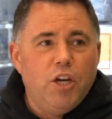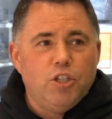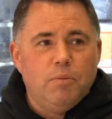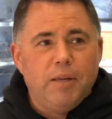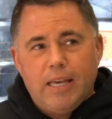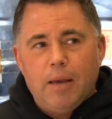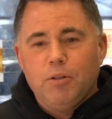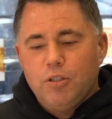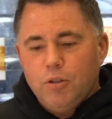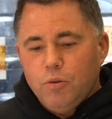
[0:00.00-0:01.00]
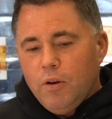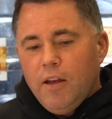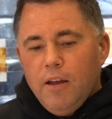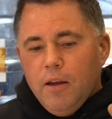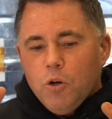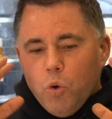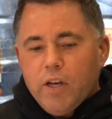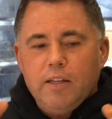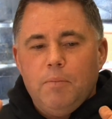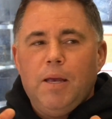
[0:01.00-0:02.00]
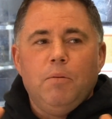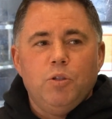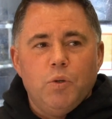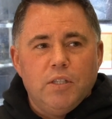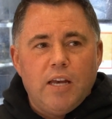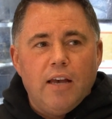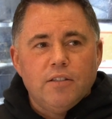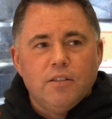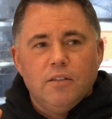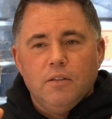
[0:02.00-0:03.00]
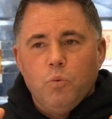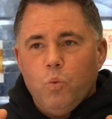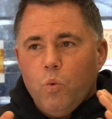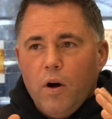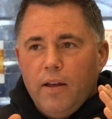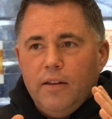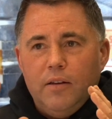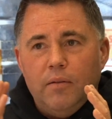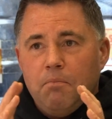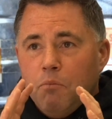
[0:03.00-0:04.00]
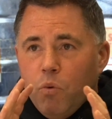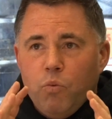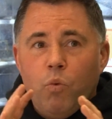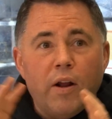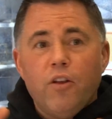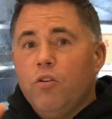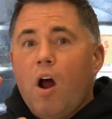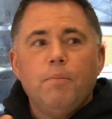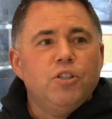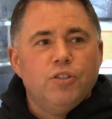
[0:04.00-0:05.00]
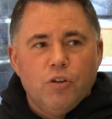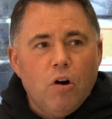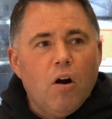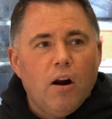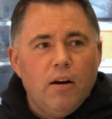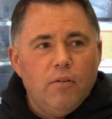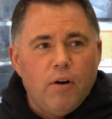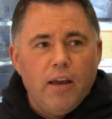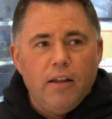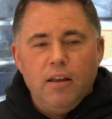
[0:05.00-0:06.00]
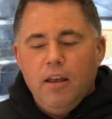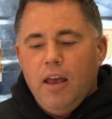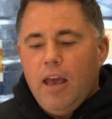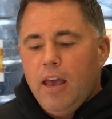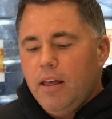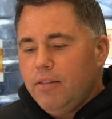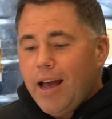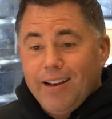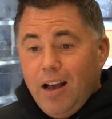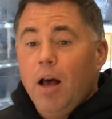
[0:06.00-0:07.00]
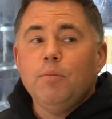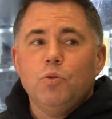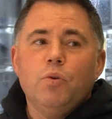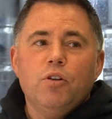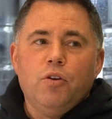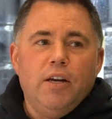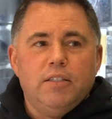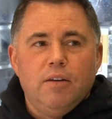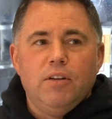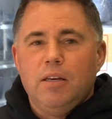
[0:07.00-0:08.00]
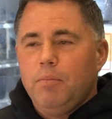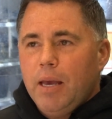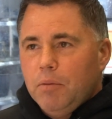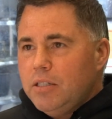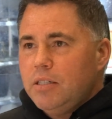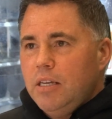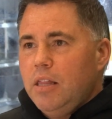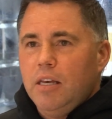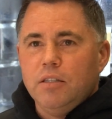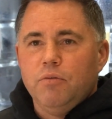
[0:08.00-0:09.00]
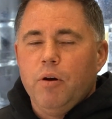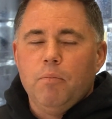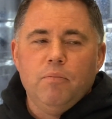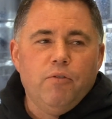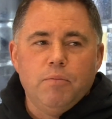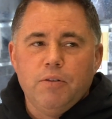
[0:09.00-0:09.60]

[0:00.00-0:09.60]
situation, being able to quickly be able to assess what other options there are, right? And that comes with creativity and being able to see things from